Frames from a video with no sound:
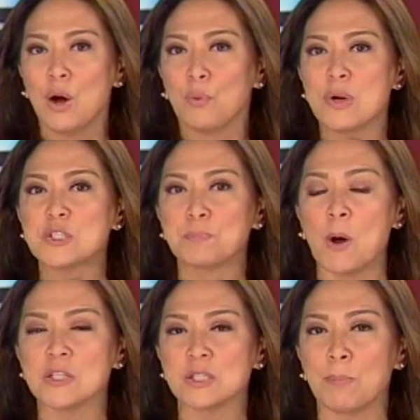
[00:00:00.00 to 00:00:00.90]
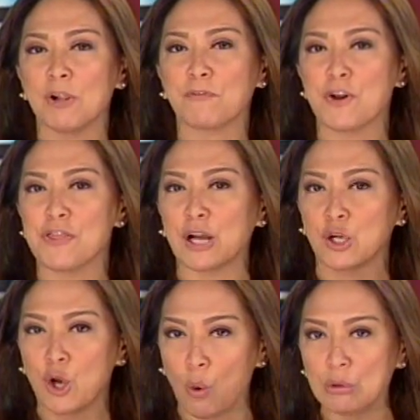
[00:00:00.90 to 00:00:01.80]
responsible for the
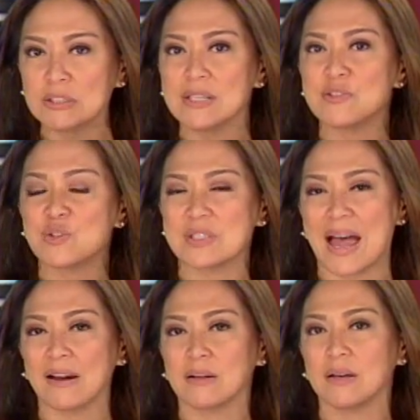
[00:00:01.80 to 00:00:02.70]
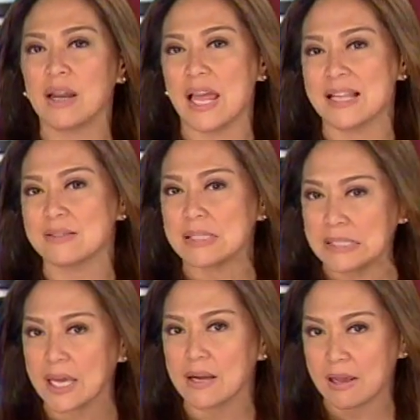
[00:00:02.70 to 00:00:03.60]
golden standard in
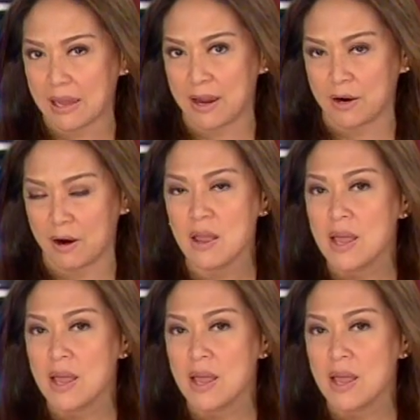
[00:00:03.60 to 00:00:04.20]
skincare.